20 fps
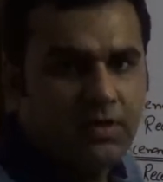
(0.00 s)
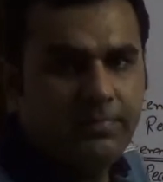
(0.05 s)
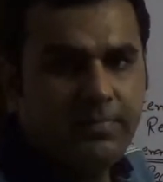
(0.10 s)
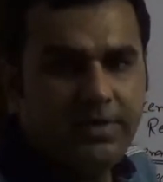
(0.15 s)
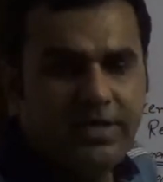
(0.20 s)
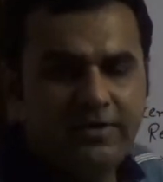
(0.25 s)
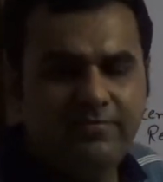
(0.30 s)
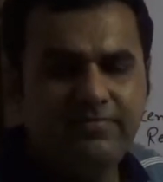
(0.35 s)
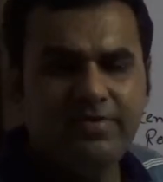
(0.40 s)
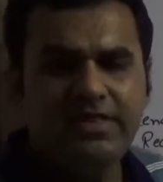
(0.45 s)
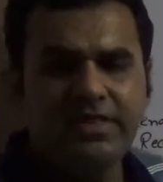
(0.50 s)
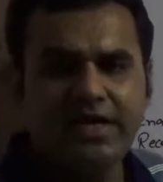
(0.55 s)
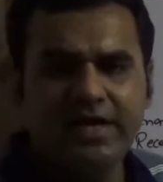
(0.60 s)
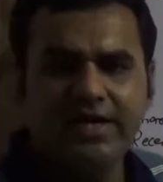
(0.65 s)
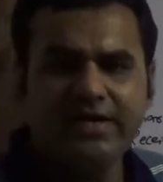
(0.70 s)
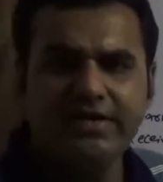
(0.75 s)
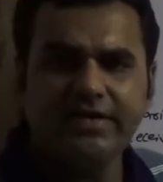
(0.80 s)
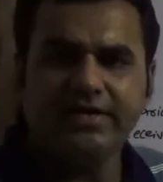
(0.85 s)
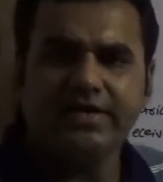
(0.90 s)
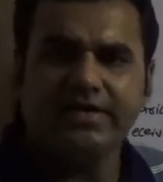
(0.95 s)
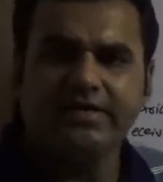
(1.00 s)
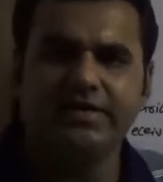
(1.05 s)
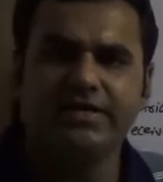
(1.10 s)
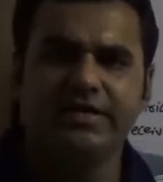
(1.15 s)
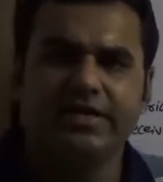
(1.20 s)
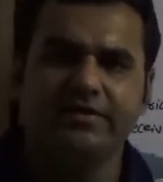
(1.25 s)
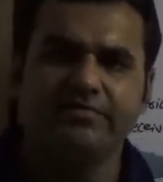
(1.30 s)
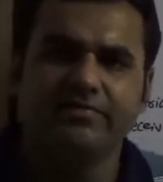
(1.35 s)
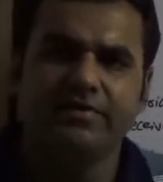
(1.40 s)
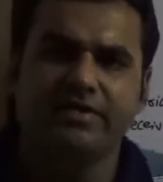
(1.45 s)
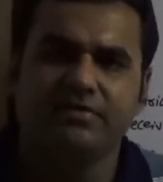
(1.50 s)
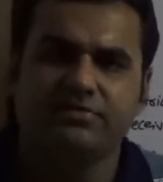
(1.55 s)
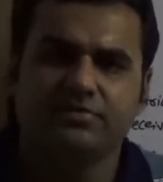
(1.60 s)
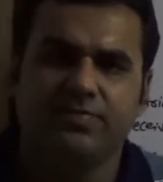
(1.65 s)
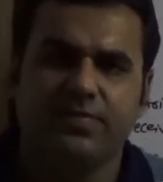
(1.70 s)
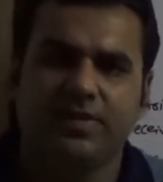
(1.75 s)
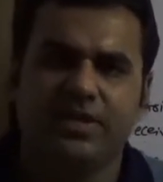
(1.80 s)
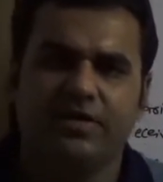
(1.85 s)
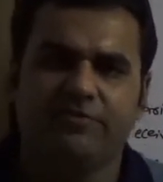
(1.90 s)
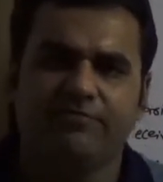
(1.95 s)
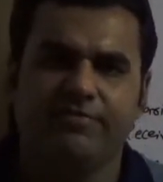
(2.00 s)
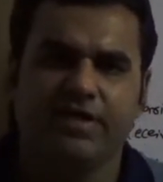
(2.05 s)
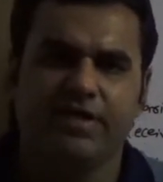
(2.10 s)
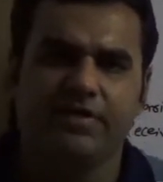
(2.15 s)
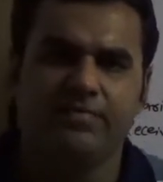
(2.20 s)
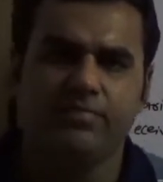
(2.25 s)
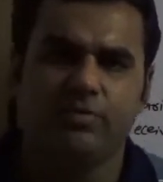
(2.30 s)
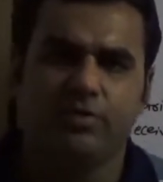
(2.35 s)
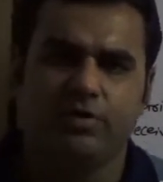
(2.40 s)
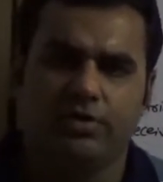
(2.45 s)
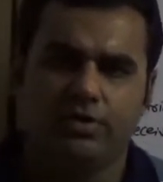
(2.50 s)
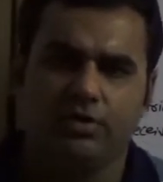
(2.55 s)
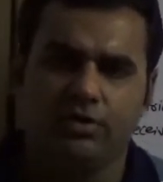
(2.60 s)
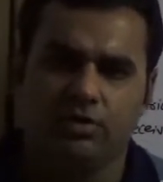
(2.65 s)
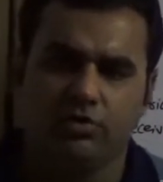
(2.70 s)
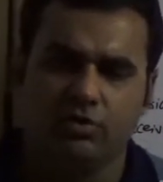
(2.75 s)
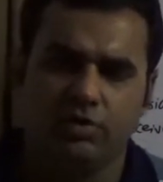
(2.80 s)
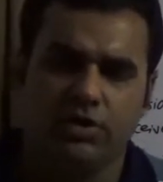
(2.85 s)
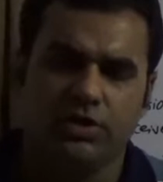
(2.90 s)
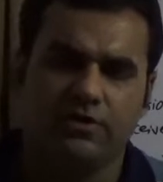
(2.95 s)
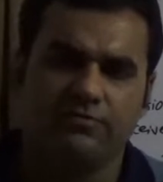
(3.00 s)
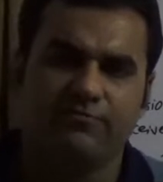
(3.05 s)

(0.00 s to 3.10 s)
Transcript: Believe me that credit derivatives play a very important role.